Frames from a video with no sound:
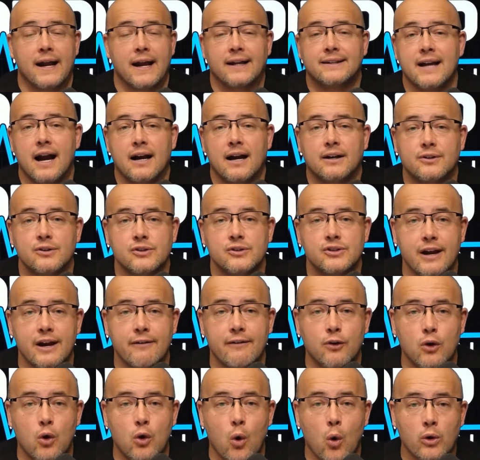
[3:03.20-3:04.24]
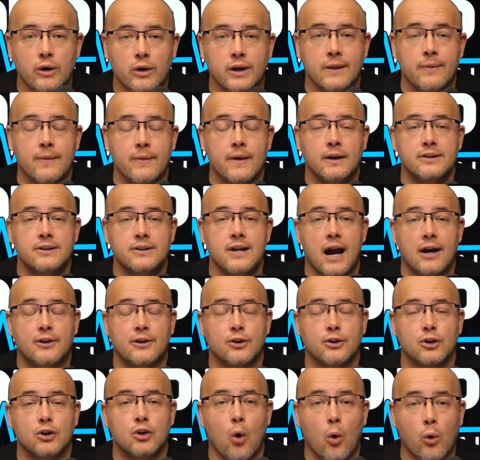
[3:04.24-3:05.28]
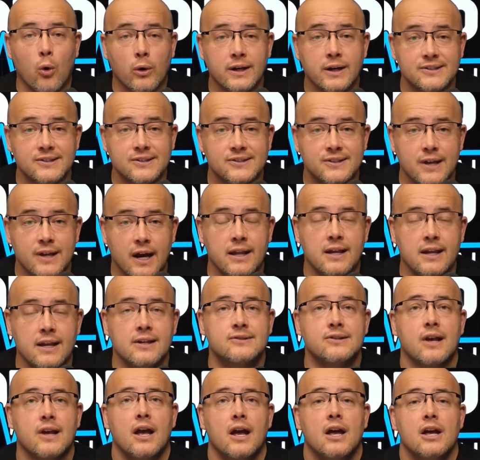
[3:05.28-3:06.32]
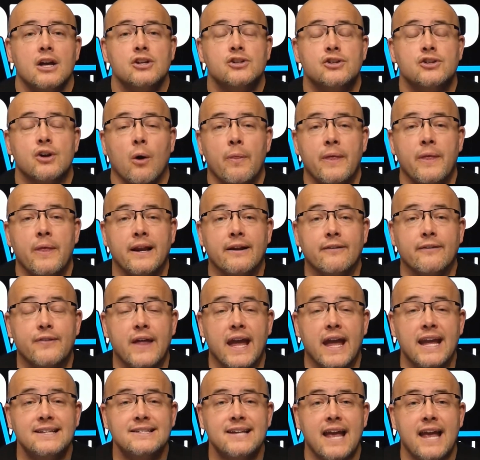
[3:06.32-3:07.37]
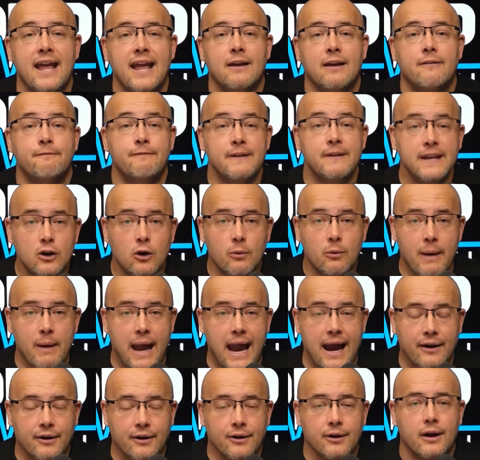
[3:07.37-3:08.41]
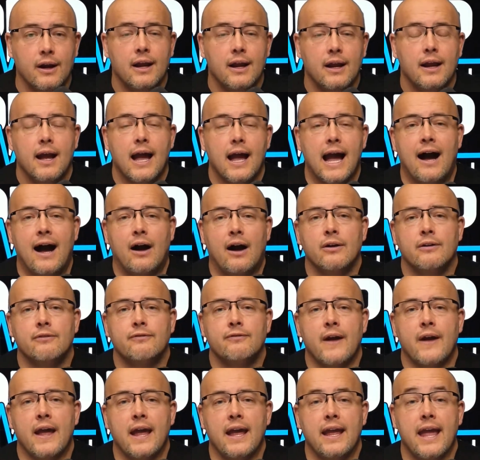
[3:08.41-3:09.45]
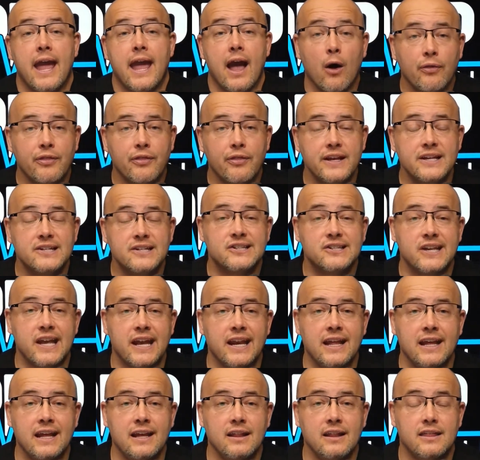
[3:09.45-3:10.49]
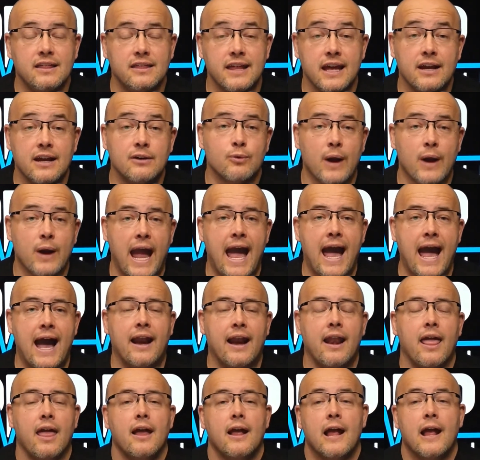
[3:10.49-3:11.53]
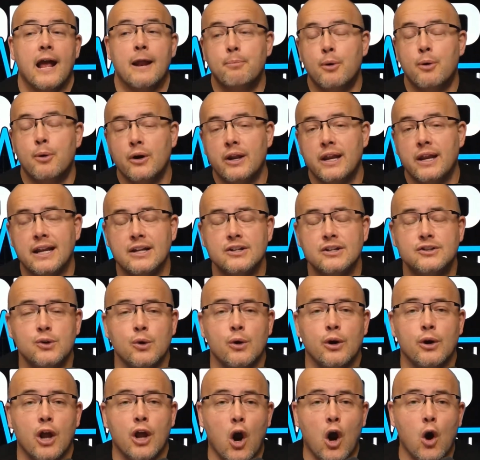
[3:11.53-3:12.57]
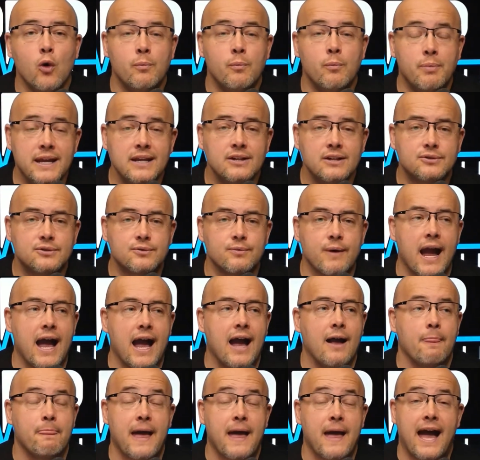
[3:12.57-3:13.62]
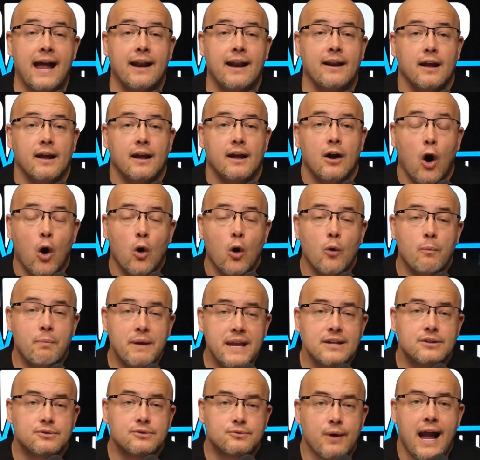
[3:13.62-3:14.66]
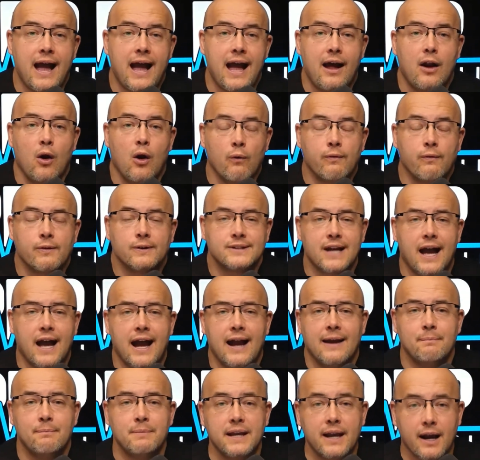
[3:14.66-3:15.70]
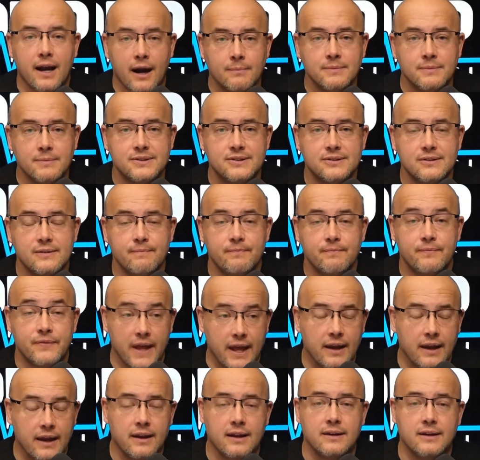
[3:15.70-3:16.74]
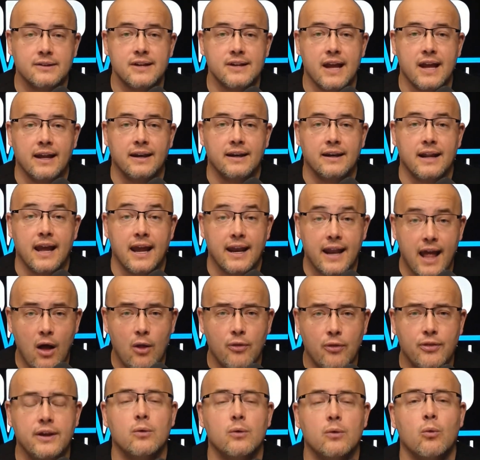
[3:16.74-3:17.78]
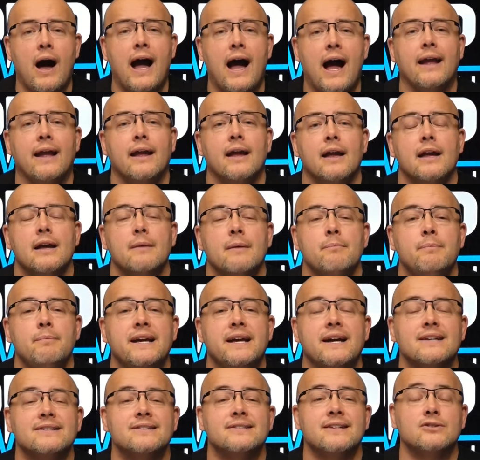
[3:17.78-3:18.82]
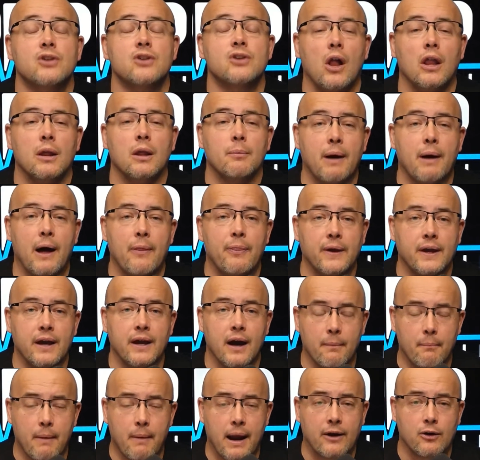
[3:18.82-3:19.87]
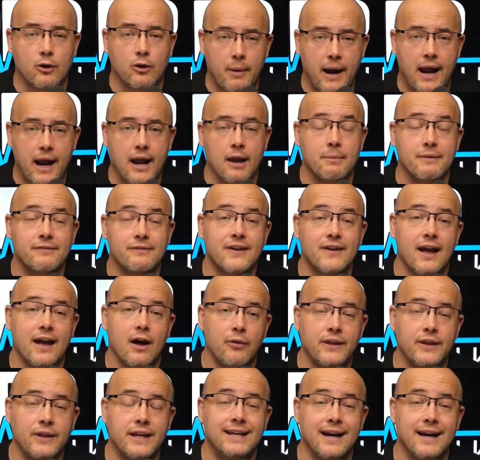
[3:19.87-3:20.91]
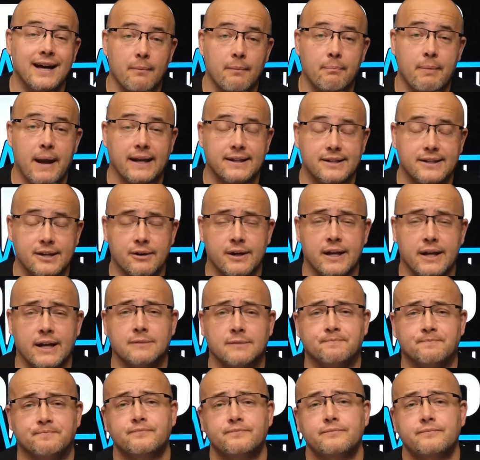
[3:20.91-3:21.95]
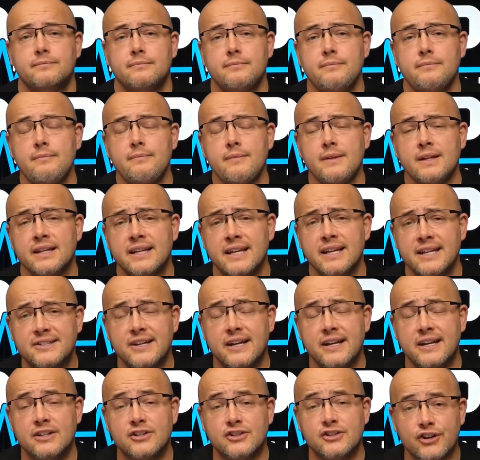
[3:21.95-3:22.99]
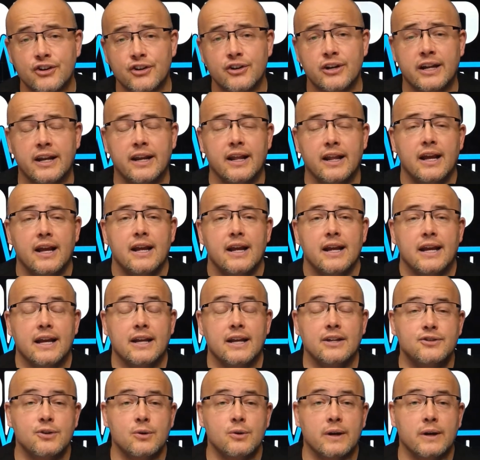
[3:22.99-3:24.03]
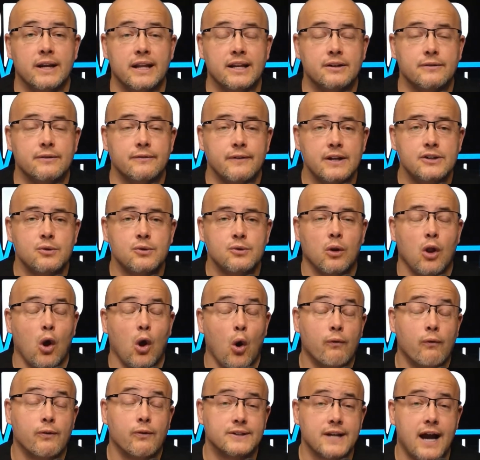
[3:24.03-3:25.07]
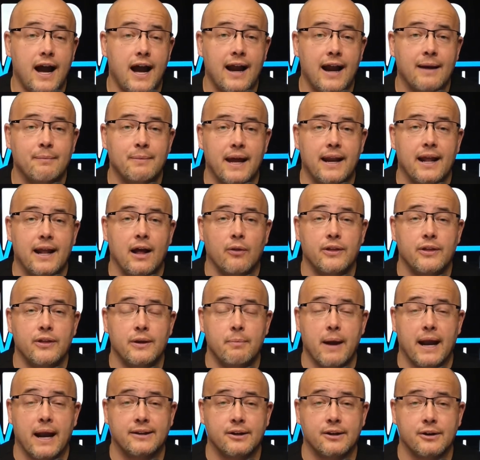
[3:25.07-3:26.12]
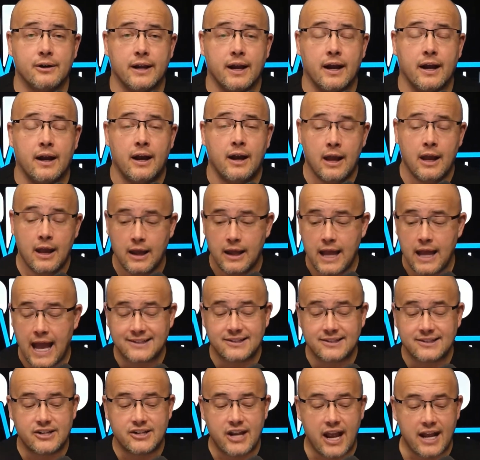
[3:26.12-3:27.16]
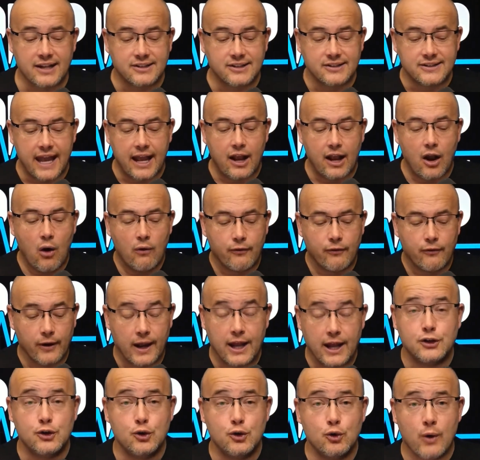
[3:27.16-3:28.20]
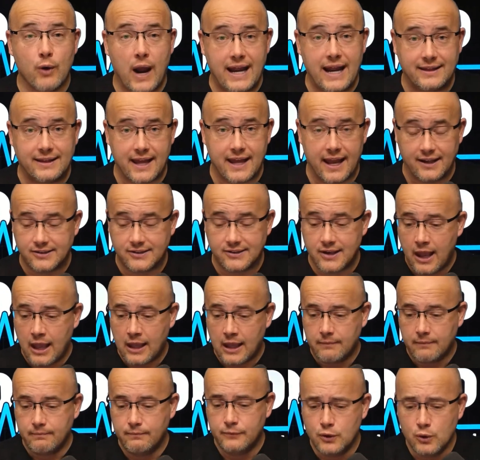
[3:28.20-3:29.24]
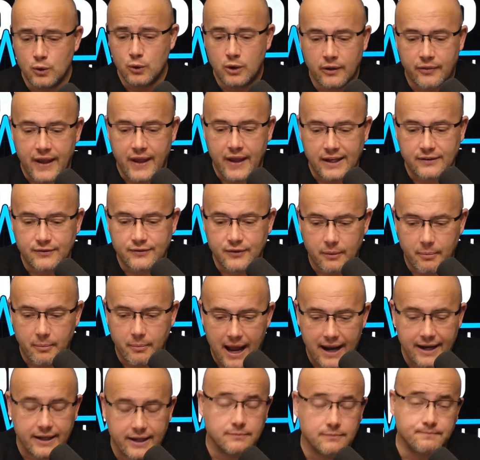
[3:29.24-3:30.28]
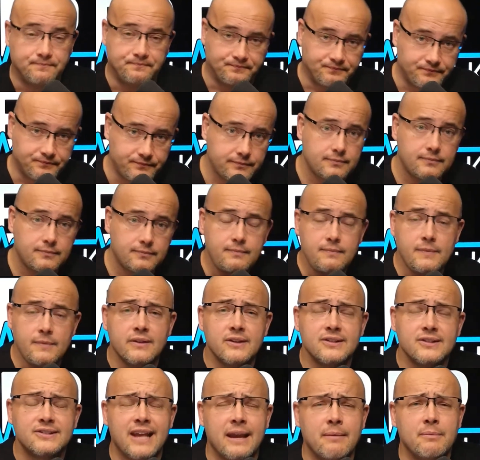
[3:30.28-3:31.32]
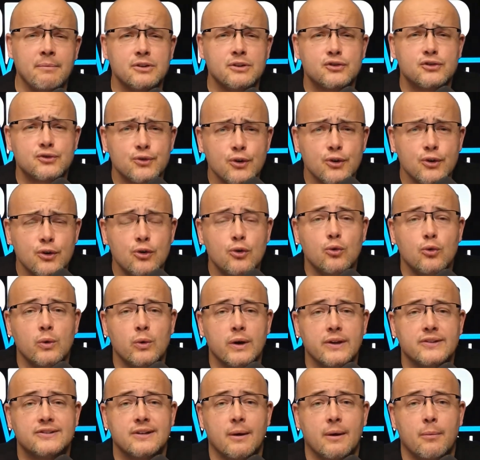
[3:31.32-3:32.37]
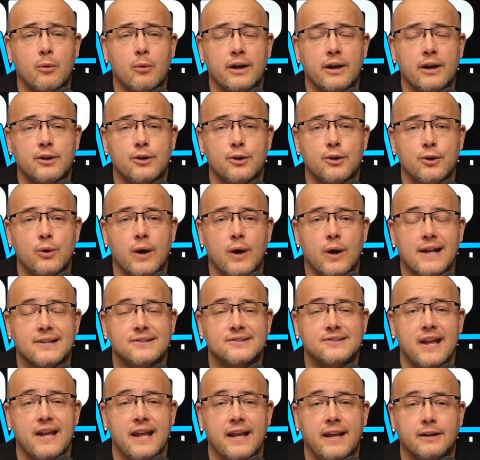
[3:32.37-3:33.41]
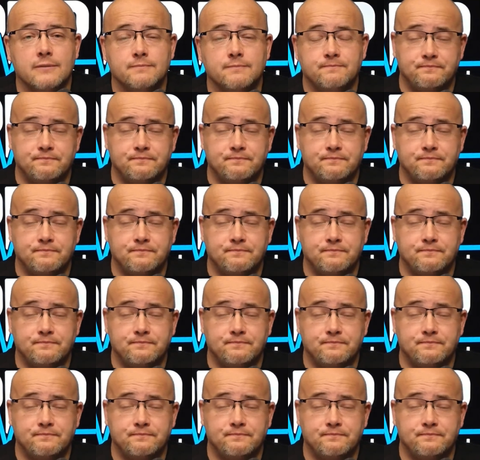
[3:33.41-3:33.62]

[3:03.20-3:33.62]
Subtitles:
Dr. Jeff Gordon, the Dr. Gordon studies showed that if they take fecal matter out of a healthy, skinny, thin rat and put it into an obese rat, that obese rat over time becomes thin and healthy. Why? Because it's all about the gut microbiome. If a healthy gut bacteria gets inserted into an individual, over time, that healthy bacteria has a chance to take over and do right things, do good things for the body. The same is true with someone who has taken